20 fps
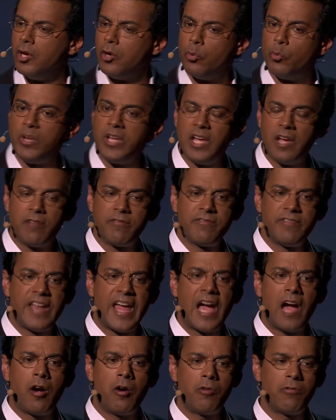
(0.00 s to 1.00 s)
We have
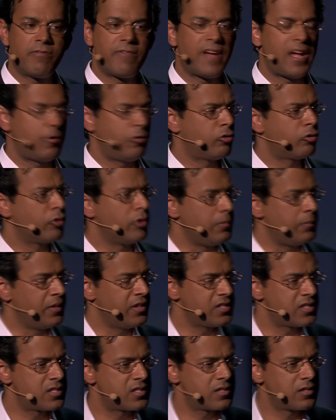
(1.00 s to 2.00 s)
now found
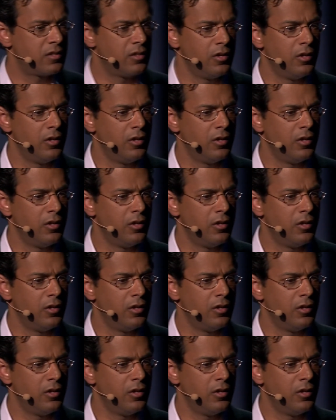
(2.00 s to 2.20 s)
treatments